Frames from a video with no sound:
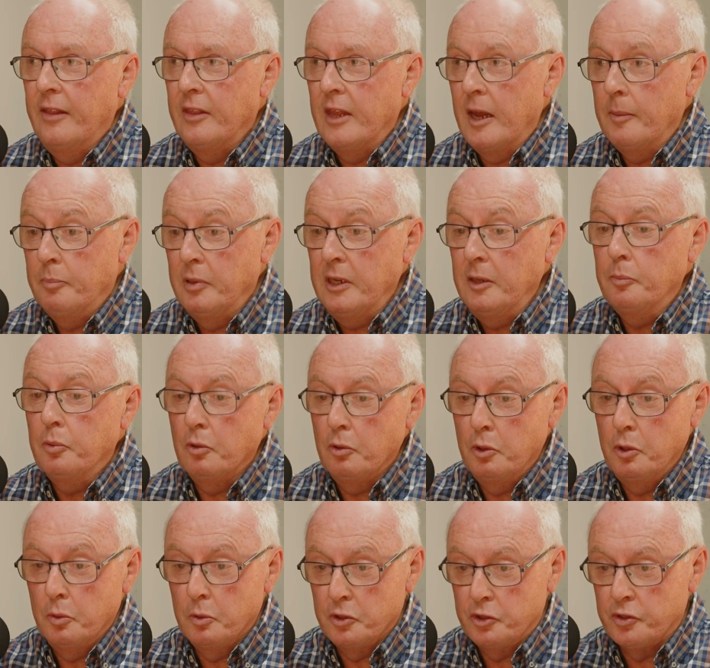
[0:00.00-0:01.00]
and they're
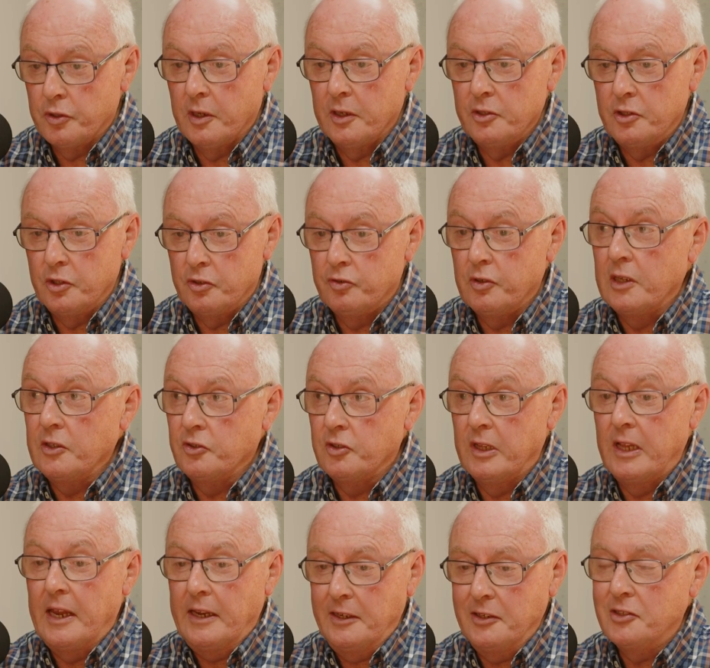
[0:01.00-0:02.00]
people who are trying to
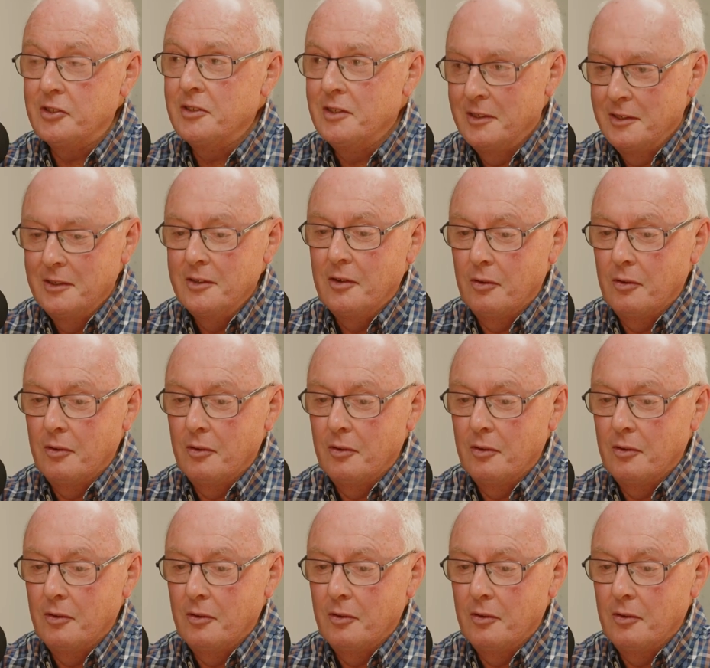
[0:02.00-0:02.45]
translate